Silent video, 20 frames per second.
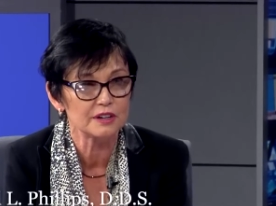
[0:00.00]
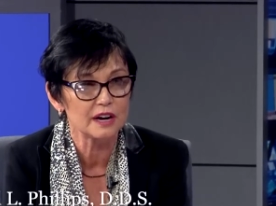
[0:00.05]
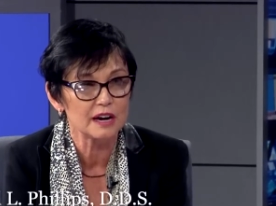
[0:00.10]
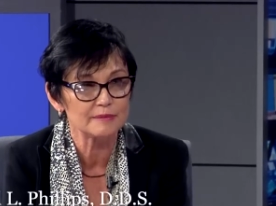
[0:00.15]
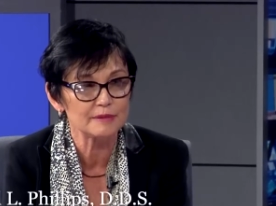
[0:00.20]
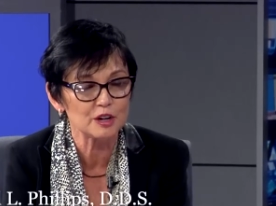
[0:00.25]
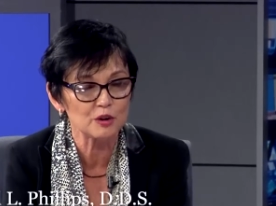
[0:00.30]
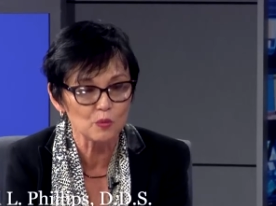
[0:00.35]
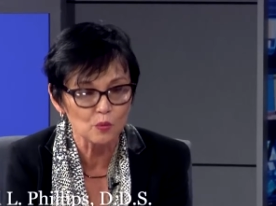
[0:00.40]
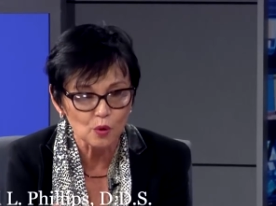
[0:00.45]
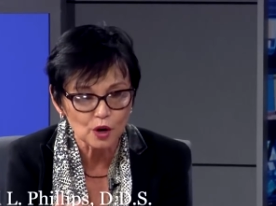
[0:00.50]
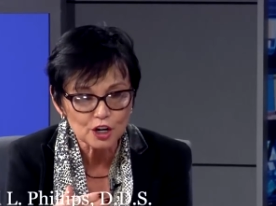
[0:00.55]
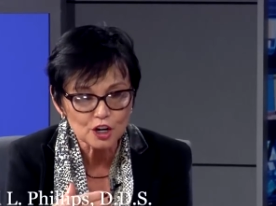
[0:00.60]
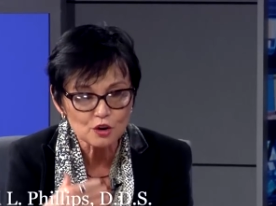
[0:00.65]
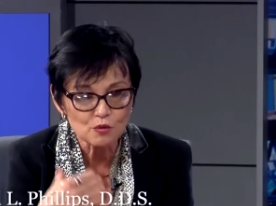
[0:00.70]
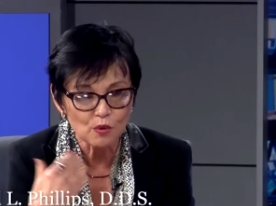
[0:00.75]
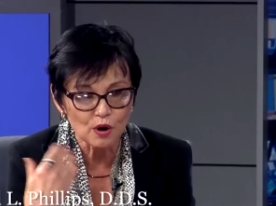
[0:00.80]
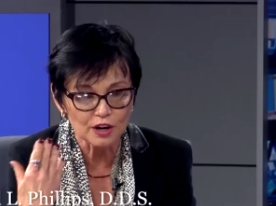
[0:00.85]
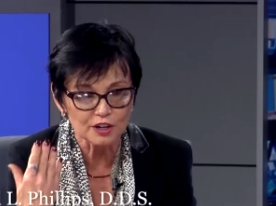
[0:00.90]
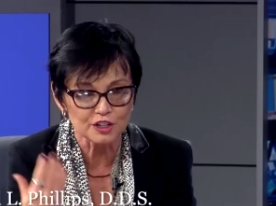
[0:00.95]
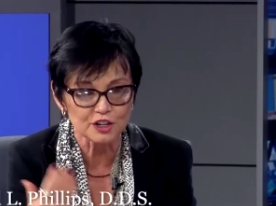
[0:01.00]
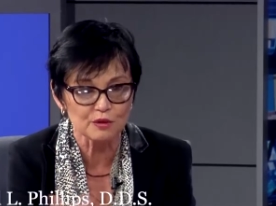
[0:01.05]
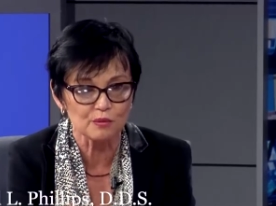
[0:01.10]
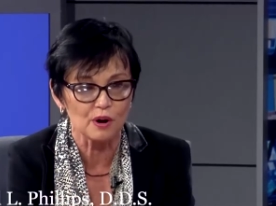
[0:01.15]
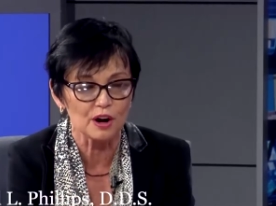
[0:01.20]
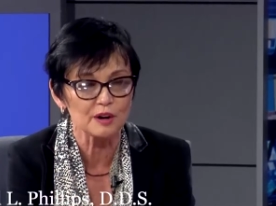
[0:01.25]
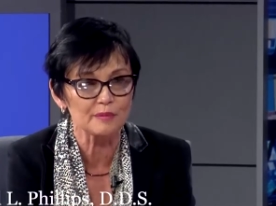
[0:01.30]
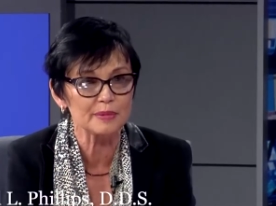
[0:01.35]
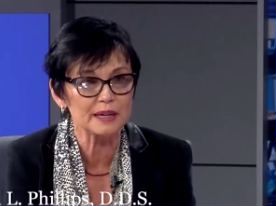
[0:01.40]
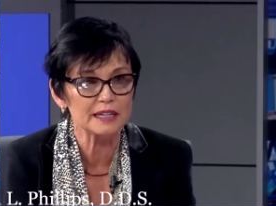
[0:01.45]
I mean, what do you want? Do you
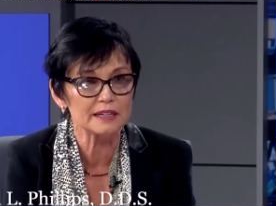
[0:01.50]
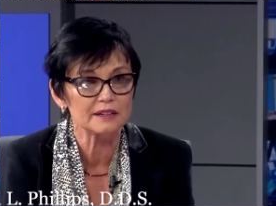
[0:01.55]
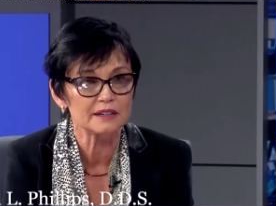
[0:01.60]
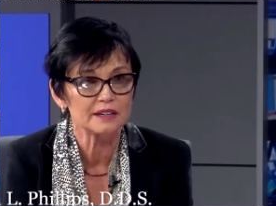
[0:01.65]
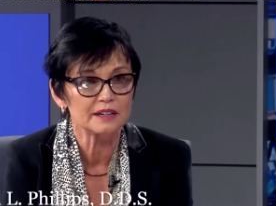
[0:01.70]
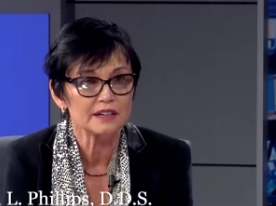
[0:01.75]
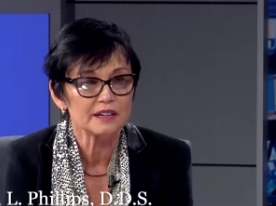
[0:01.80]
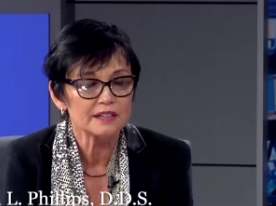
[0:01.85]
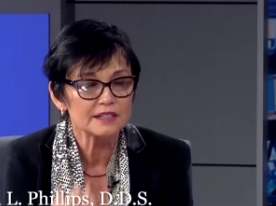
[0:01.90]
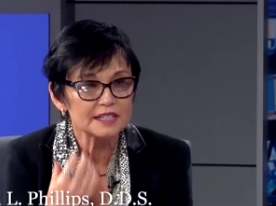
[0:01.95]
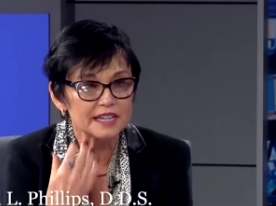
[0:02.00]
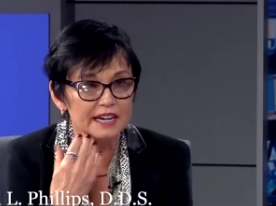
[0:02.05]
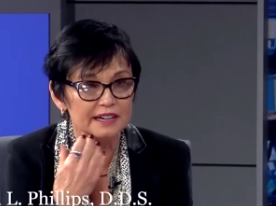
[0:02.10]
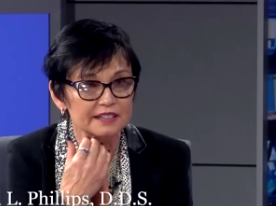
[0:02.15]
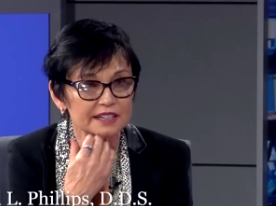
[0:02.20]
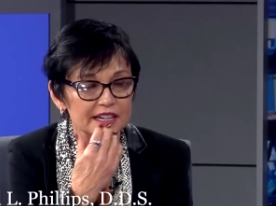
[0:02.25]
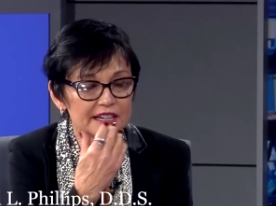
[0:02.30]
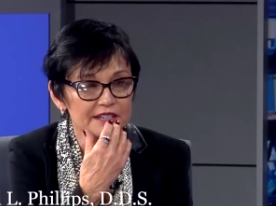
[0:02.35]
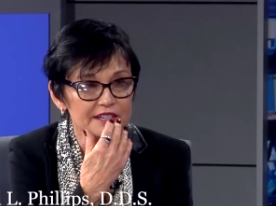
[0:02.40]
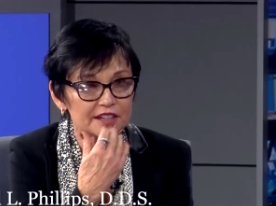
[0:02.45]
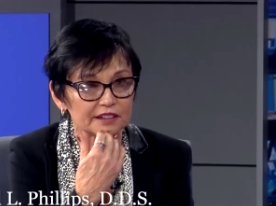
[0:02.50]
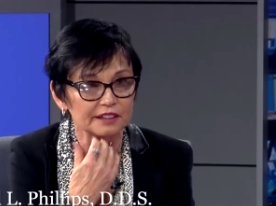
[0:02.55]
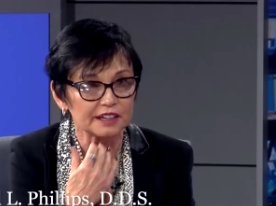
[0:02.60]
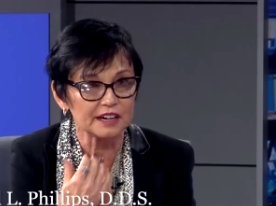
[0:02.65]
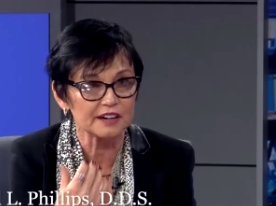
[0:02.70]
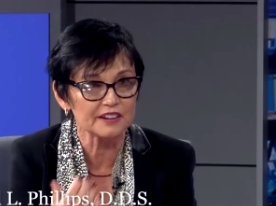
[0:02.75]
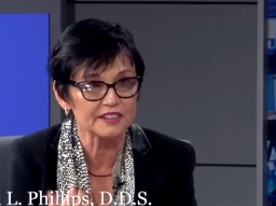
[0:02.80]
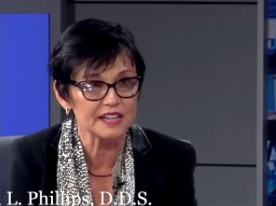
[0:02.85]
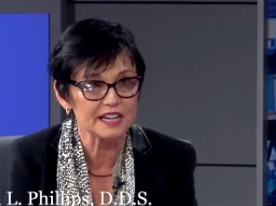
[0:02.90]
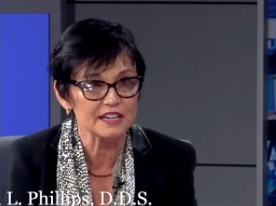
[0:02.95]
want to be tending to
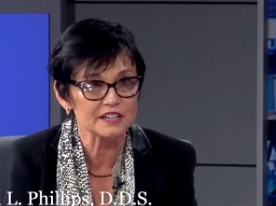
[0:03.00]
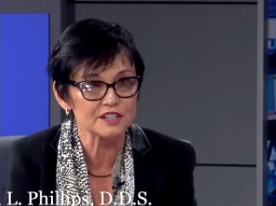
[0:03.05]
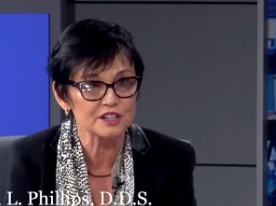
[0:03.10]
little things